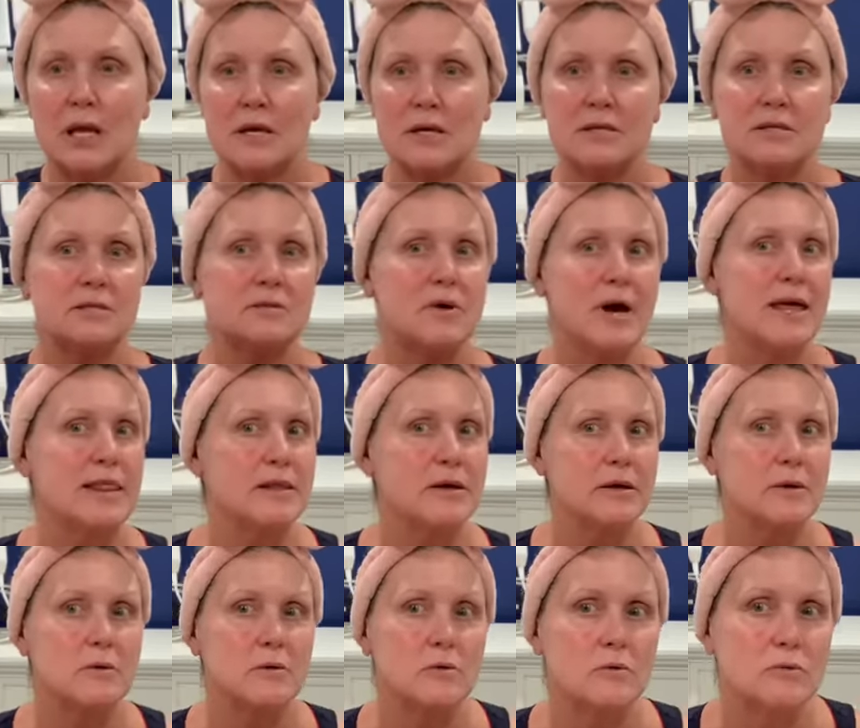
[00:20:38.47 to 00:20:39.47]
So I look
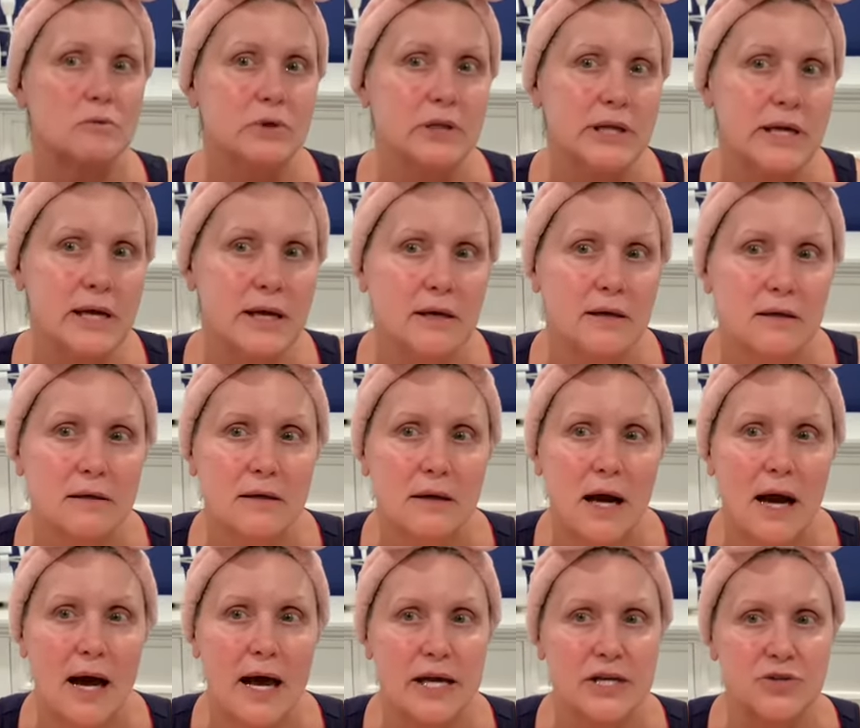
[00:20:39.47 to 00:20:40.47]
really
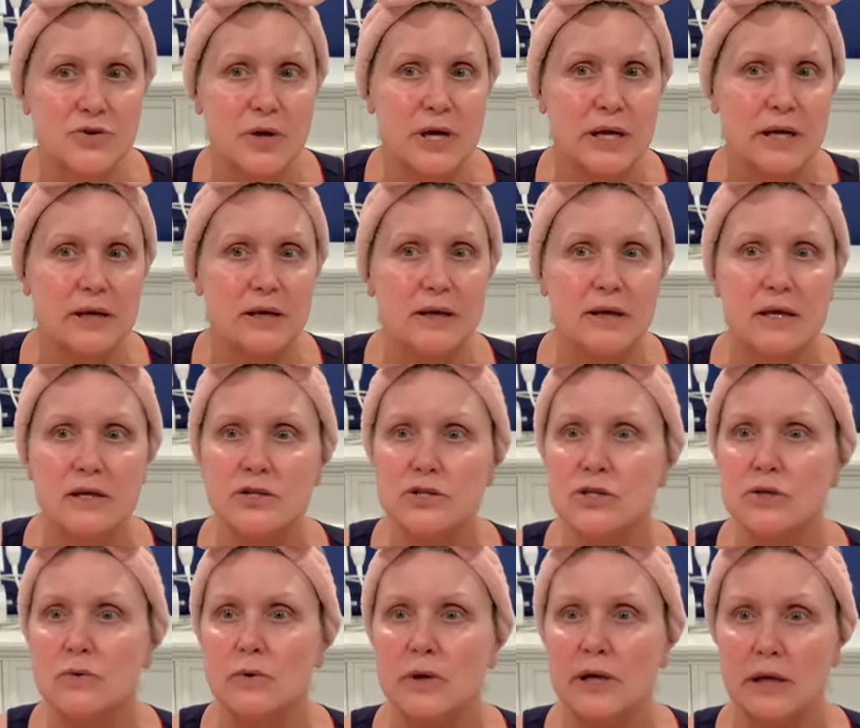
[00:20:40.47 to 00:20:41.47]
hydrated and
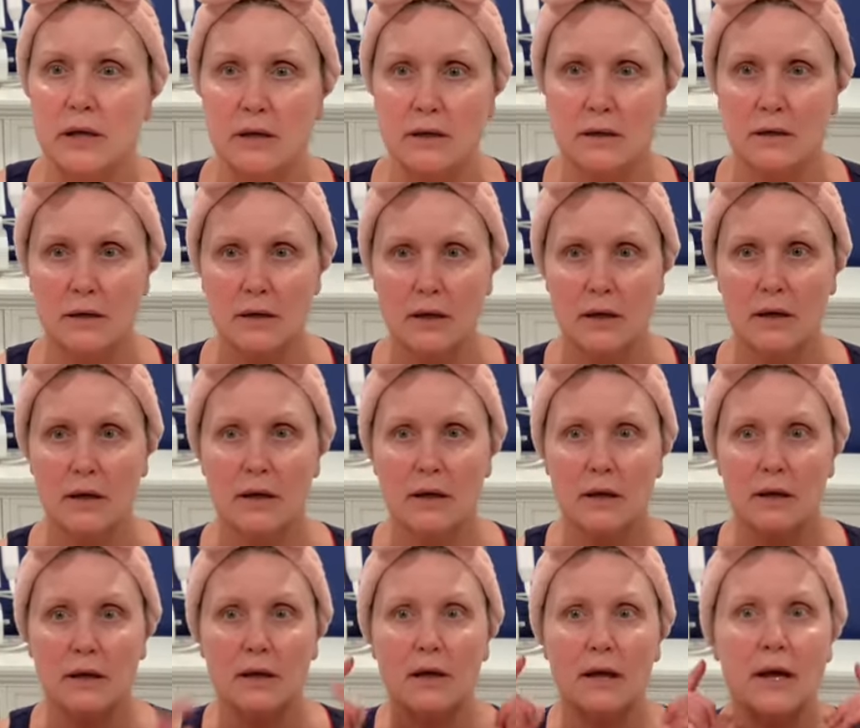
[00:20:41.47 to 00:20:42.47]
dewy,
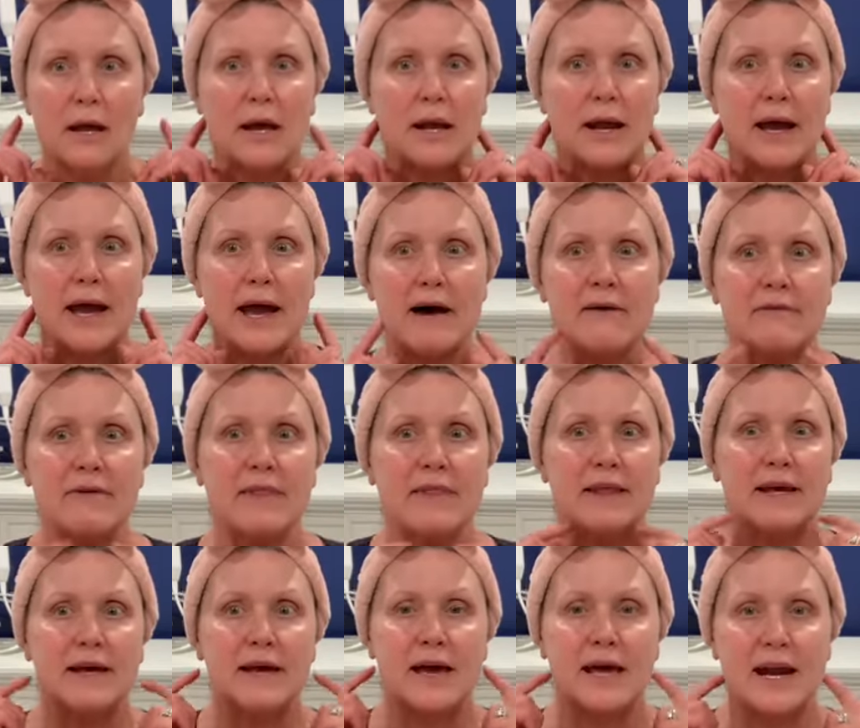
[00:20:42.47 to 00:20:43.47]
and I have
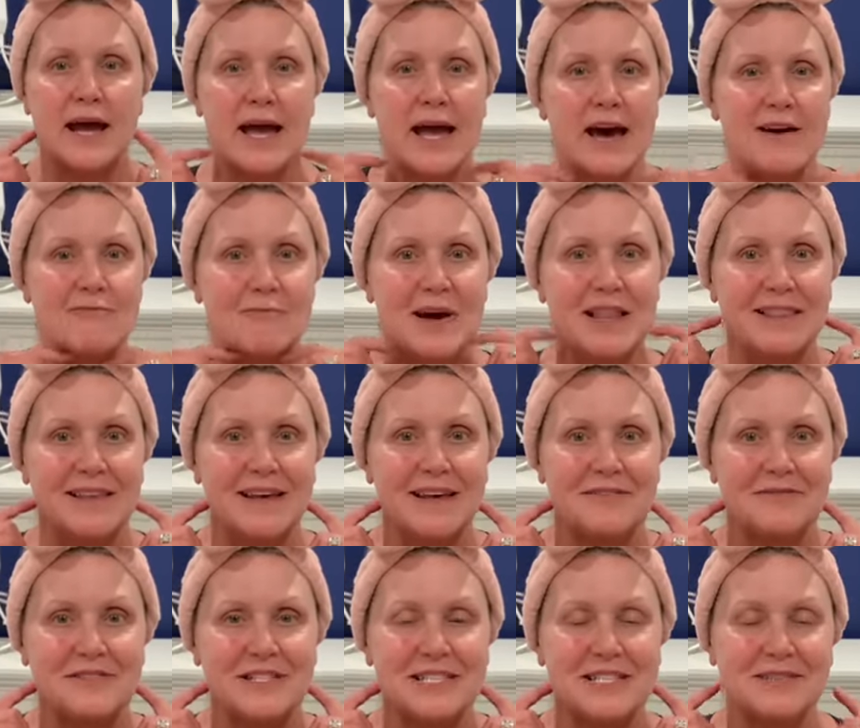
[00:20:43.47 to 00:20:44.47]
my
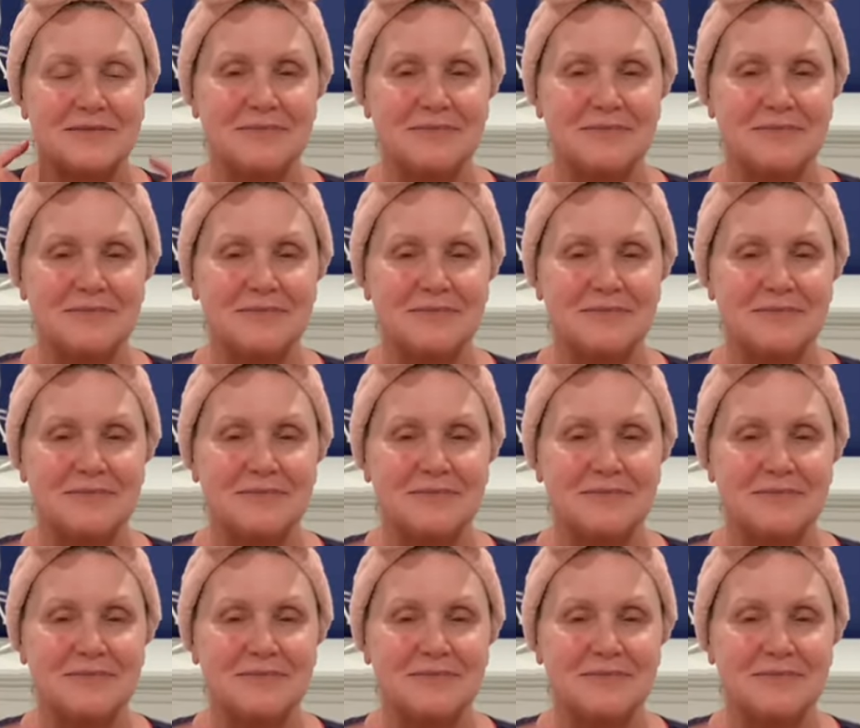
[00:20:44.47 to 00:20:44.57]
lift.